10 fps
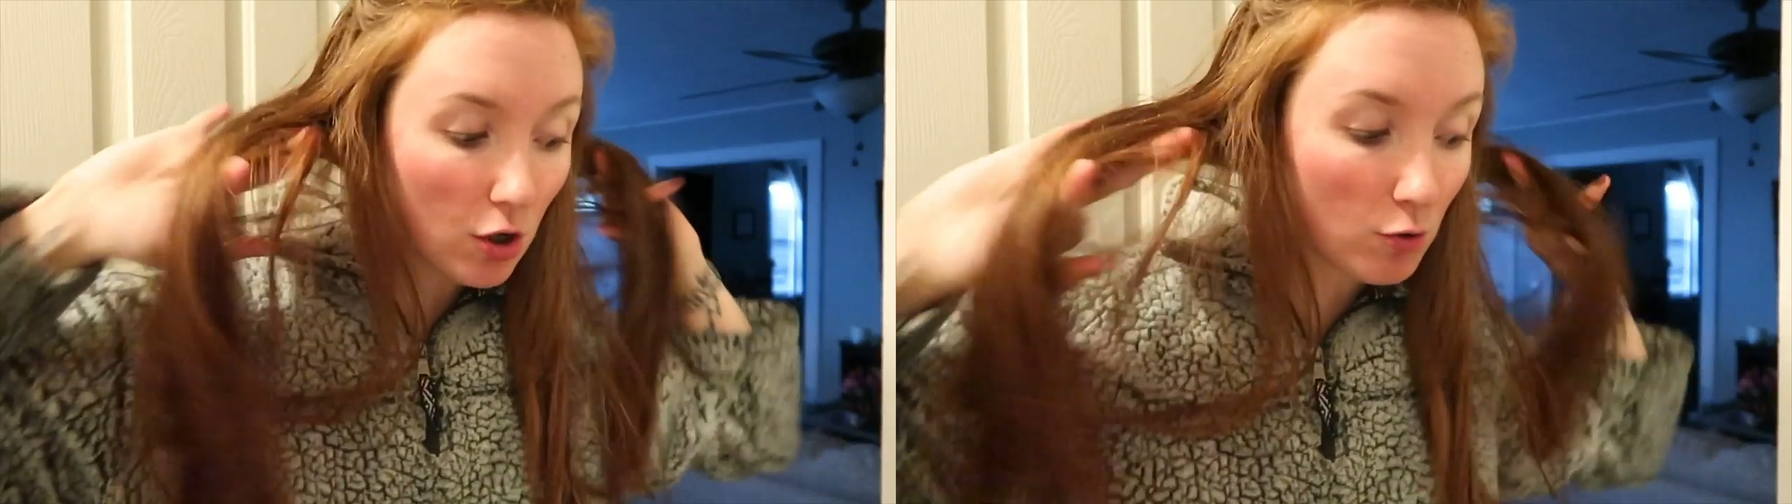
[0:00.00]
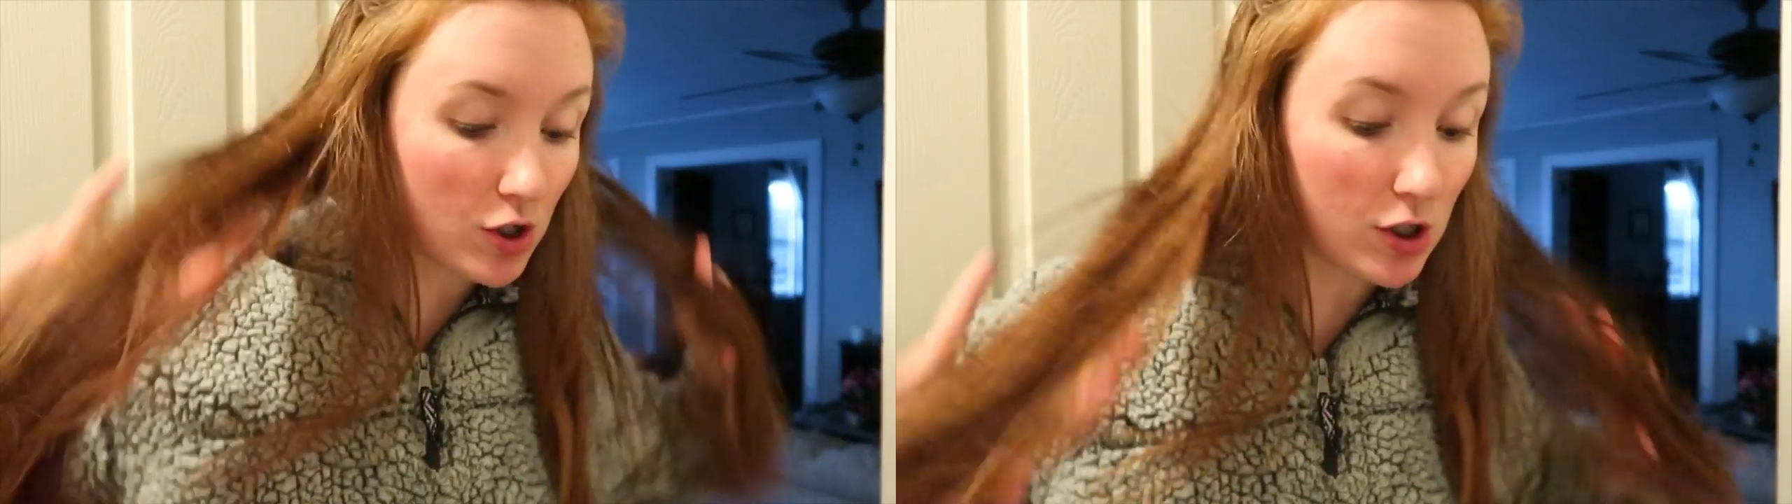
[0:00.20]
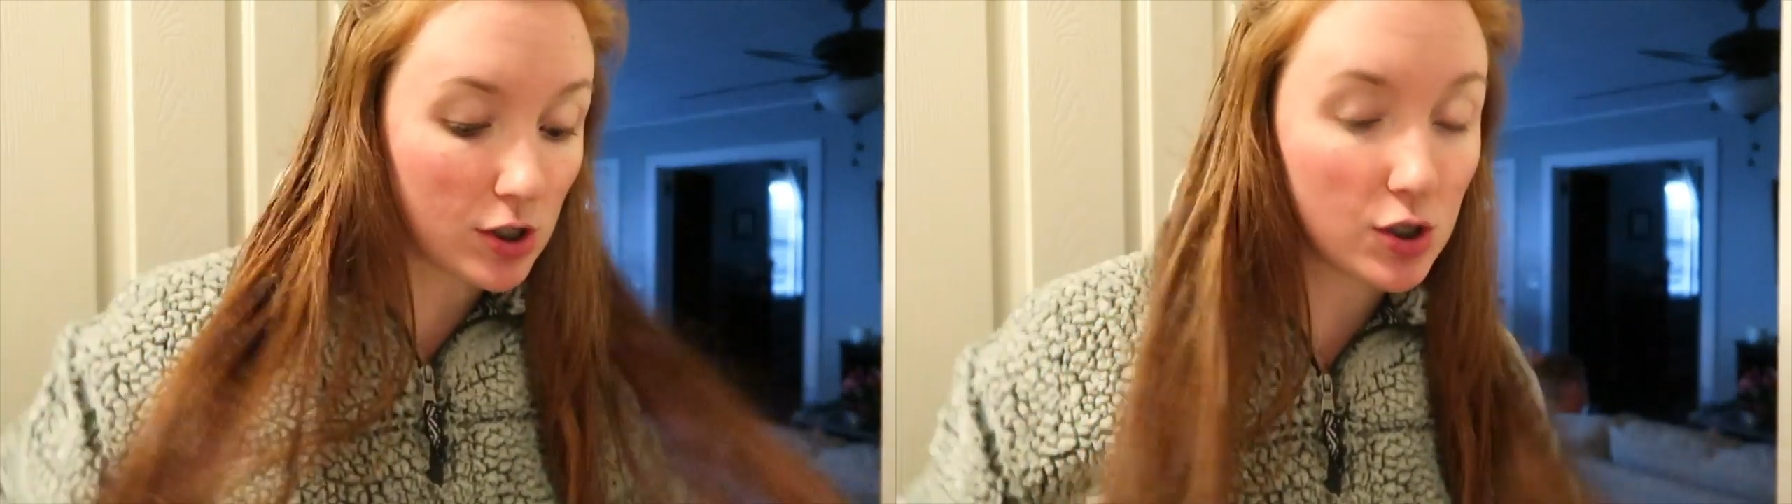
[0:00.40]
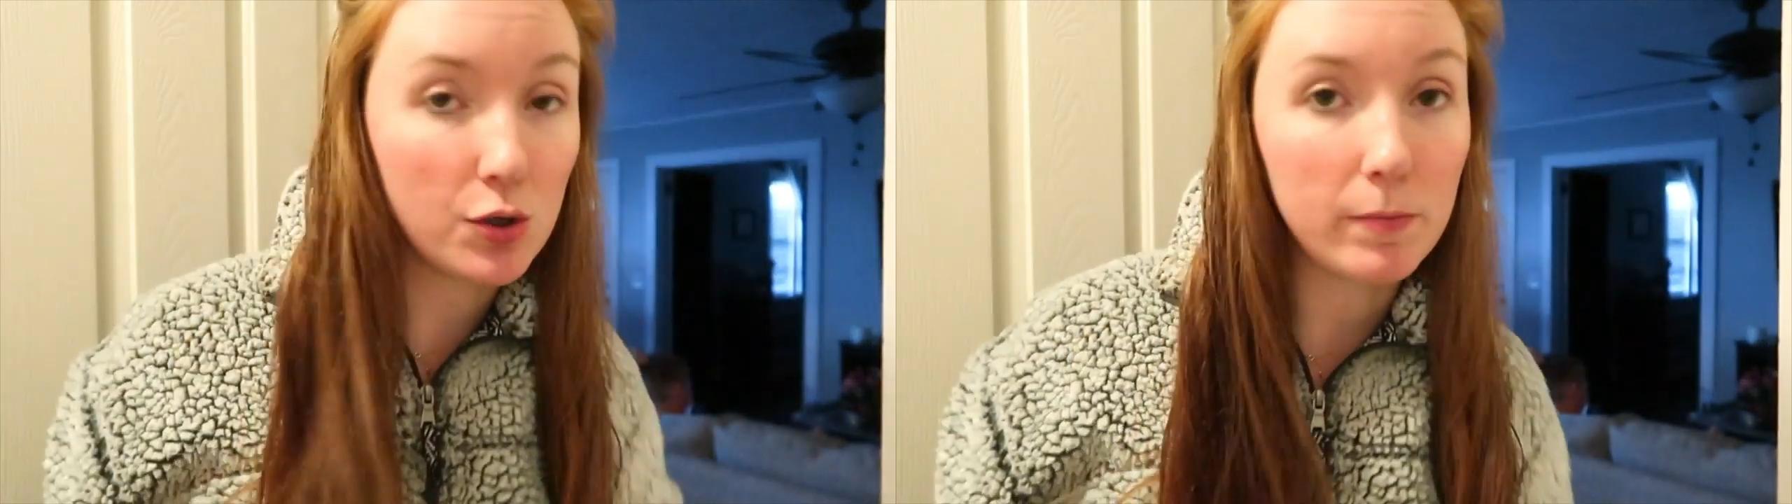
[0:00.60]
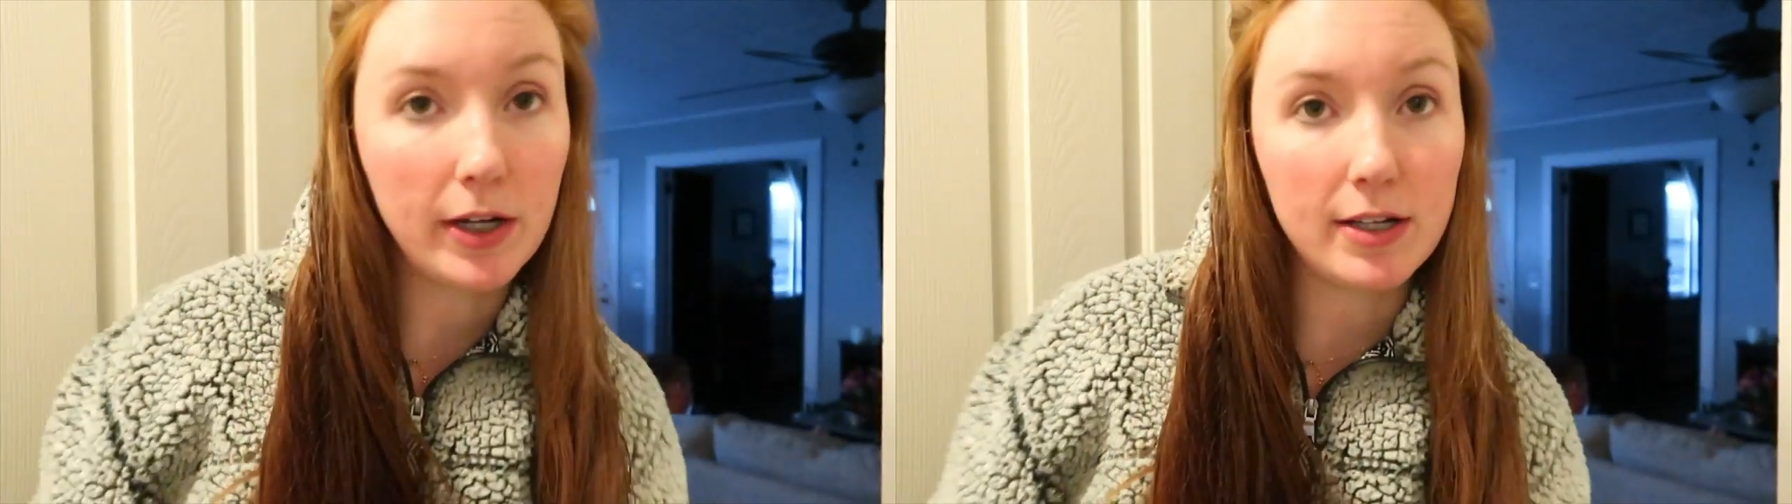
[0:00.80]
Don't just
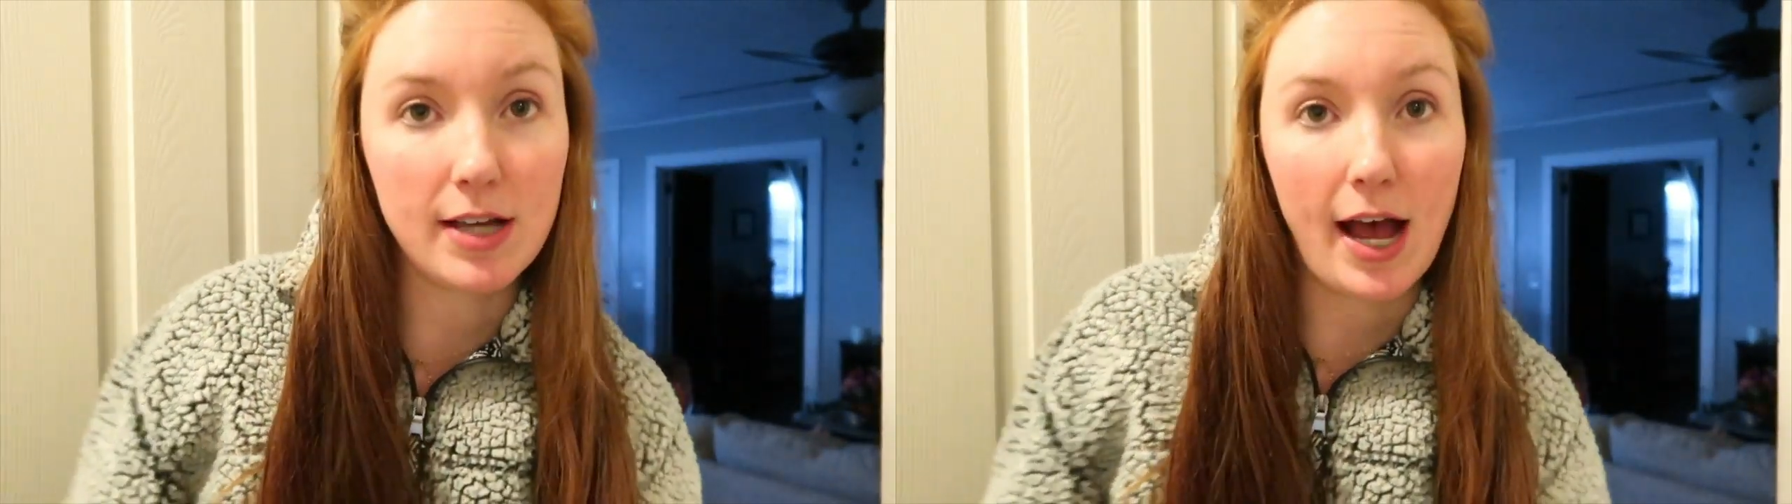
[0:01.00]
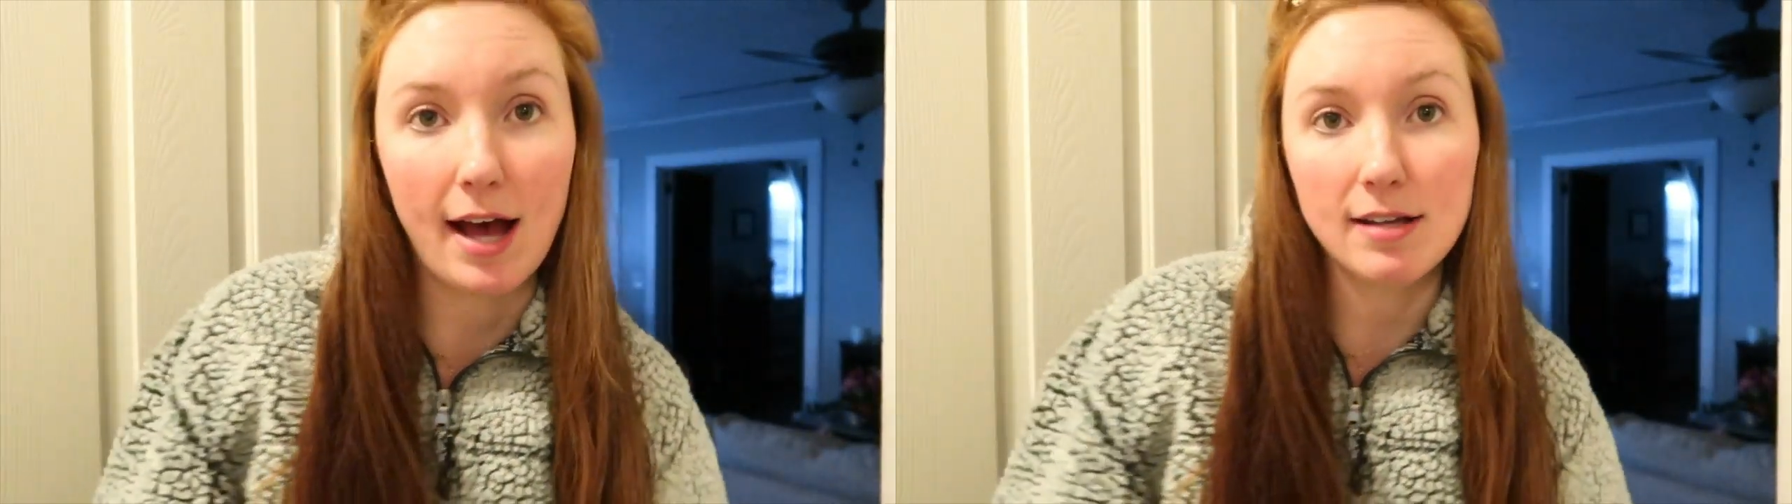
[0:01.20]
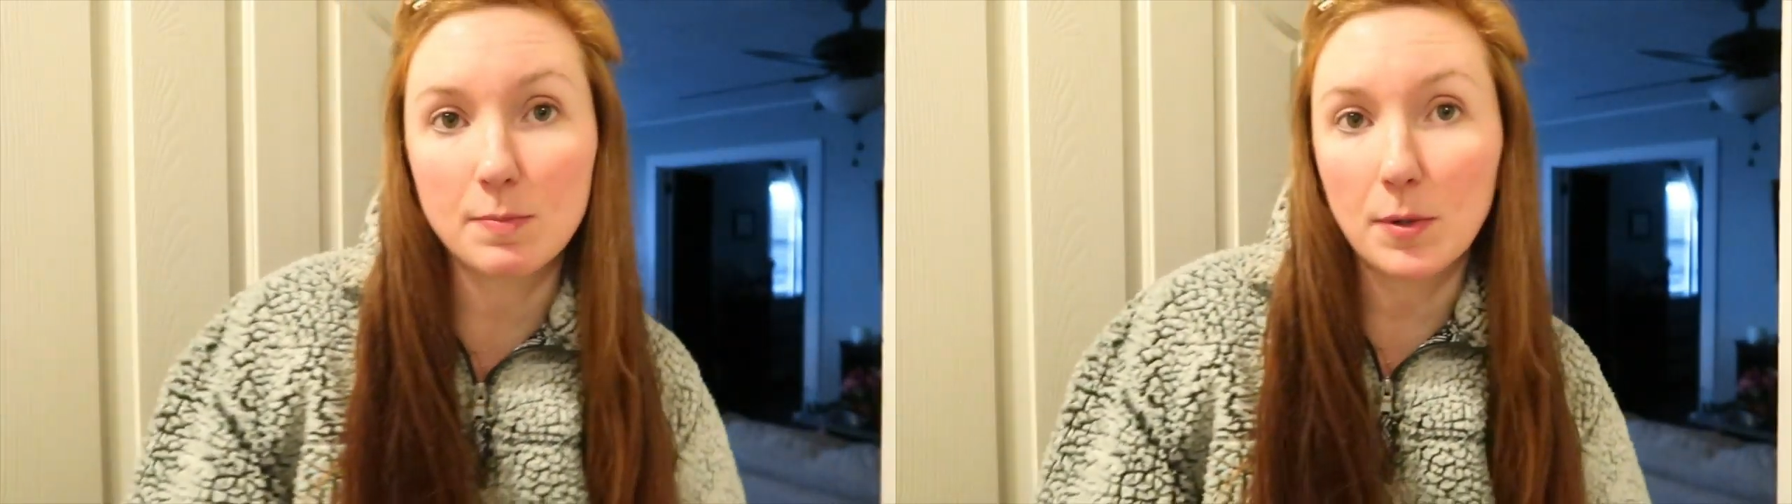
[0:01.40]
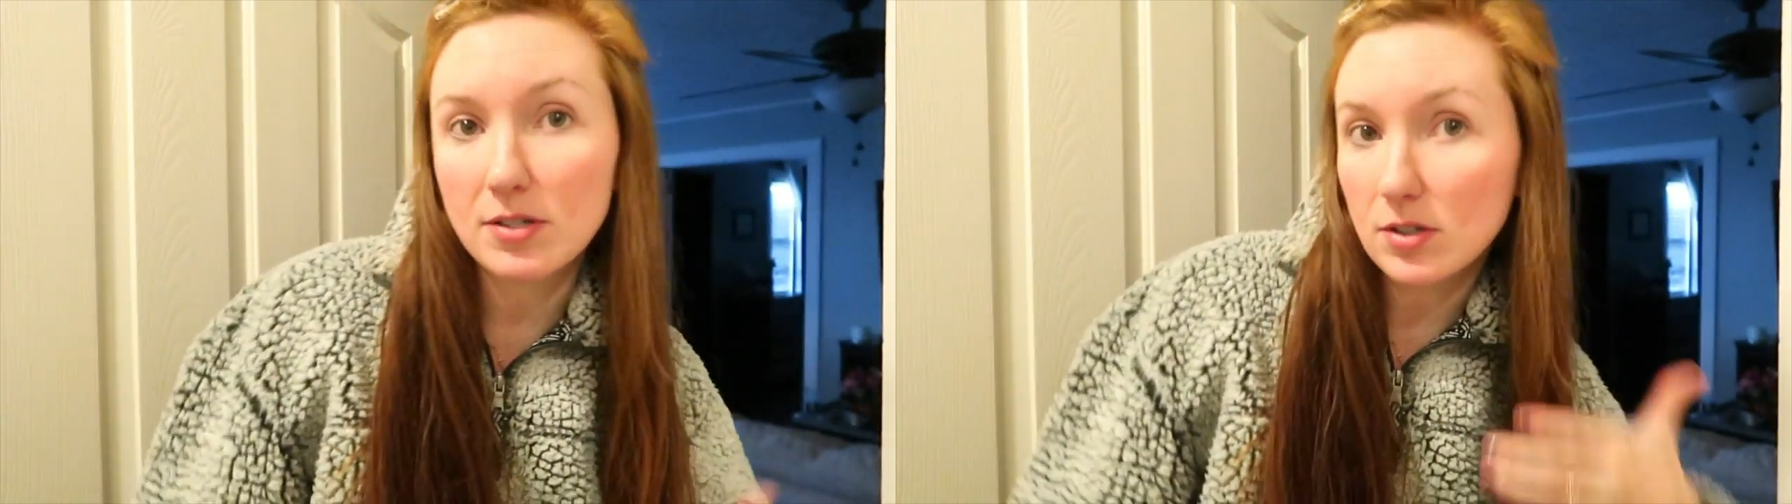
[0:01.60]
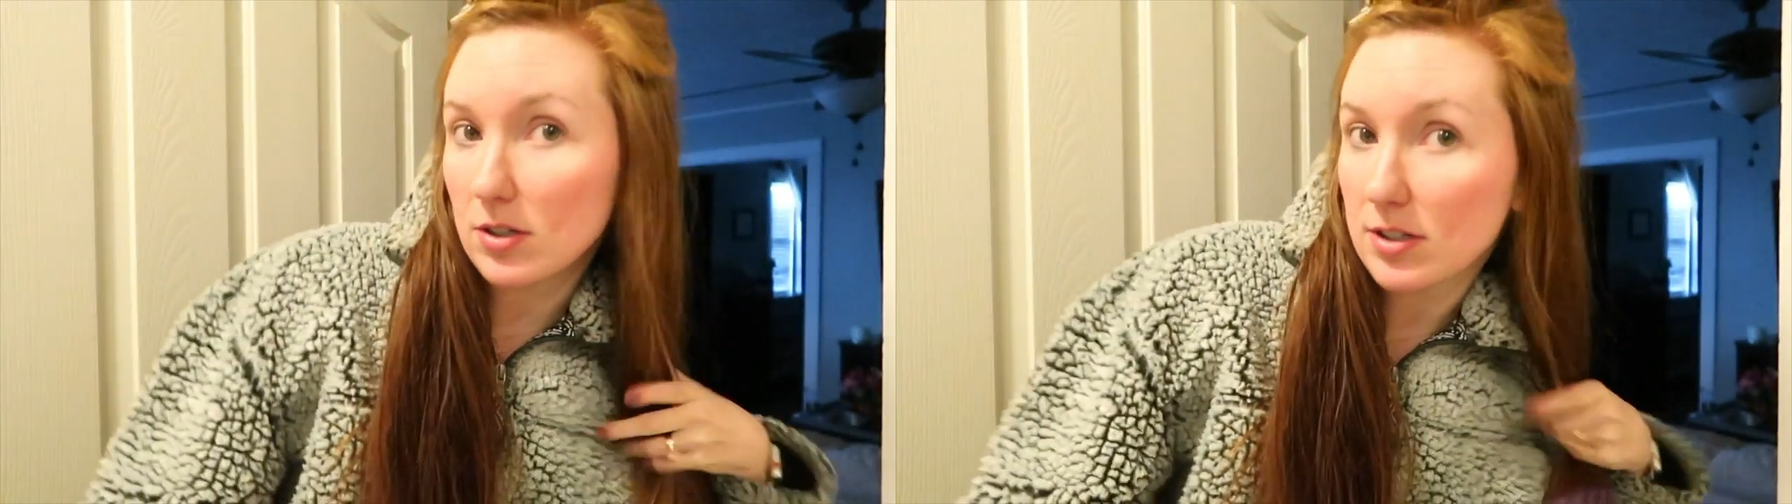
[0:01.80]
assume because it has
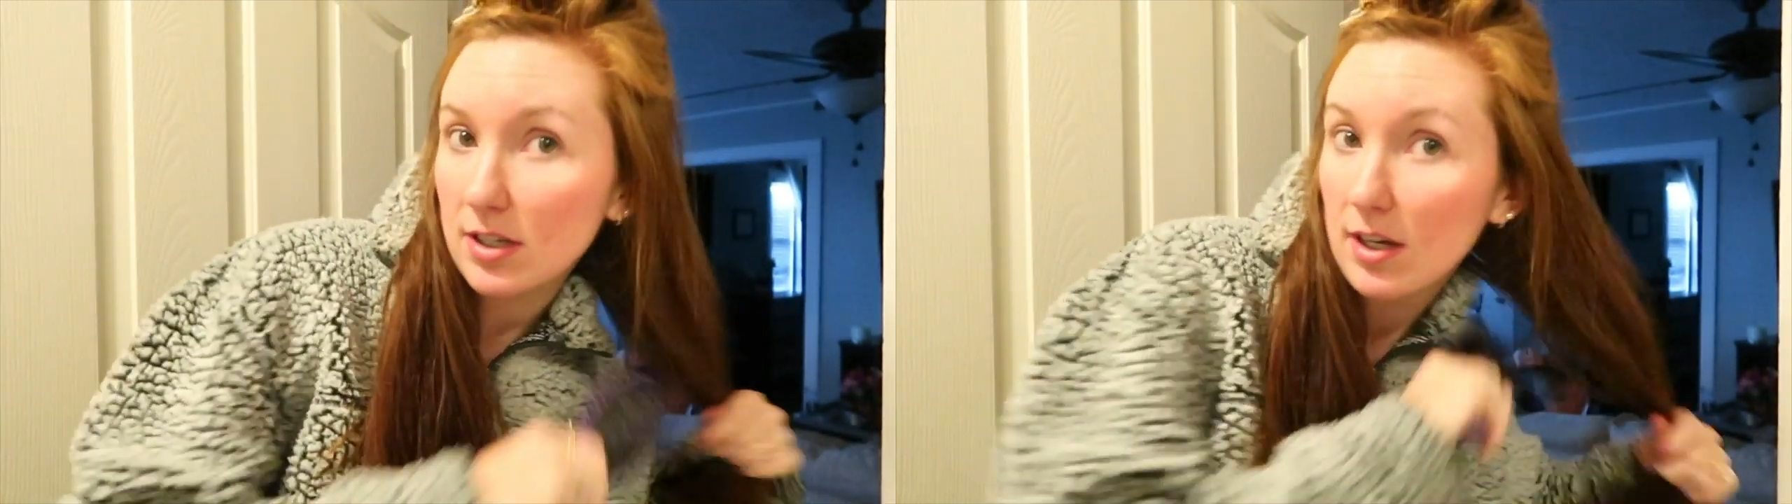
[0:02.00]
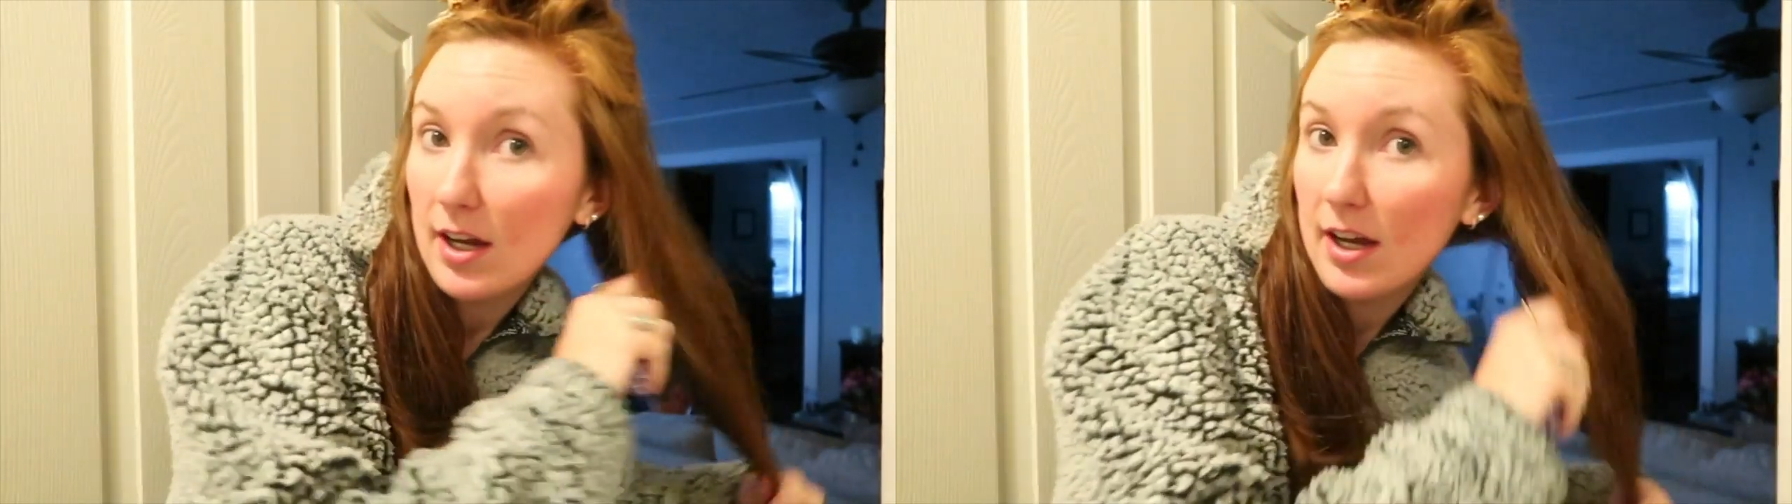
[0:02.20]
bristles